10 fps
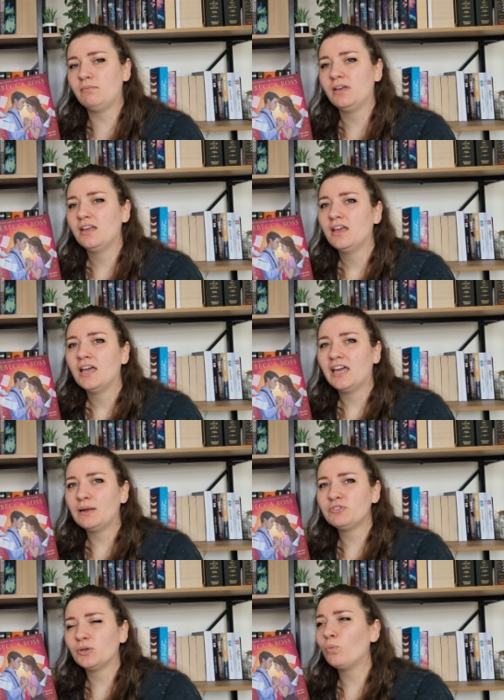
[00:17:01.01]
And
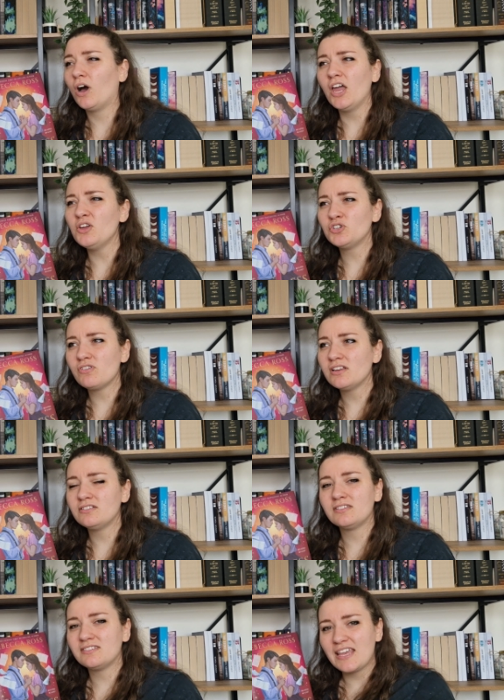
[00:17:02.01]
I'm just like, why are you trying
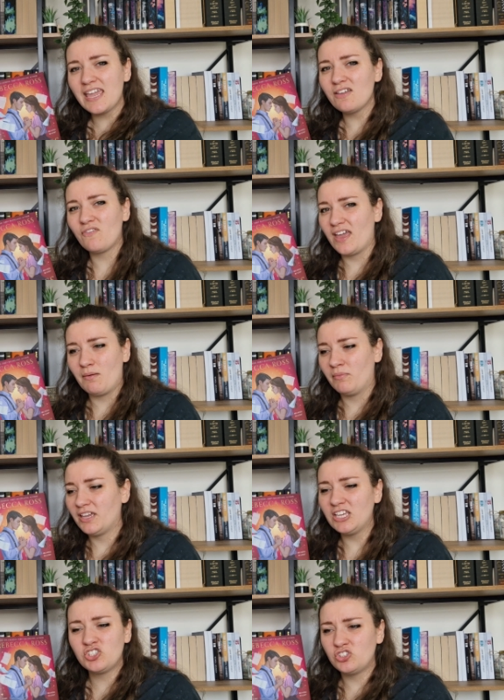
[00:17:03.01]
to save him?
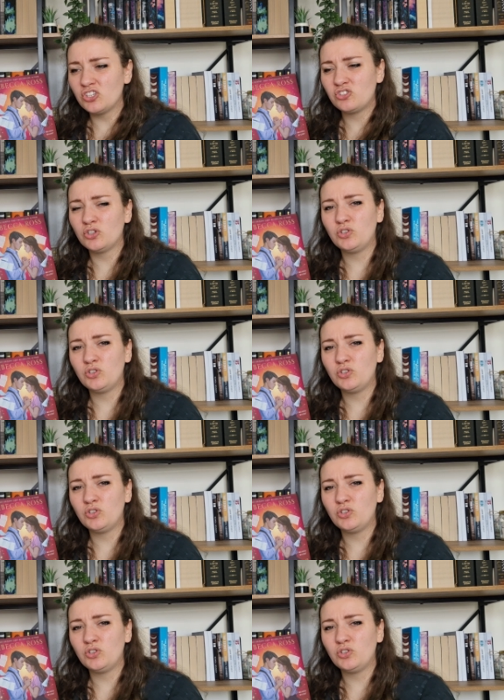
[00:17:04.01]
He's just a